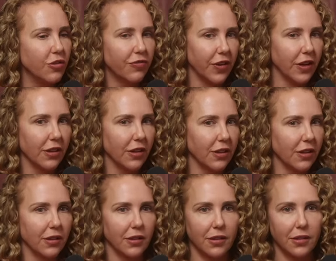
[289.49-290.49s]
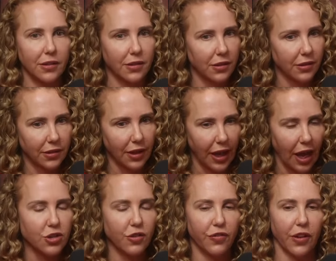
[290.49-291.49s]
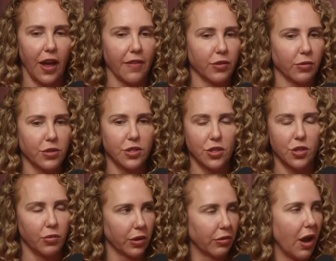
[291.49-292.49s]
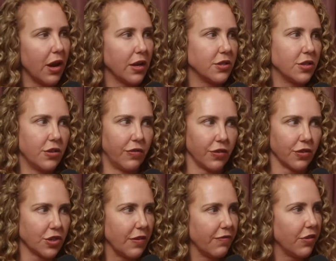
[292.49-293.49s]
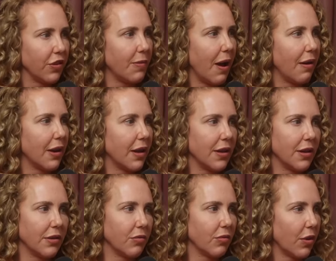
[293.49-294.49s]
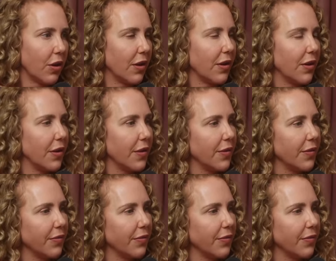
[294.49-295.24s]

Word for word: feel like how did you feel afterwards? Did you regret it? Did you feel shameful about it? Or, no.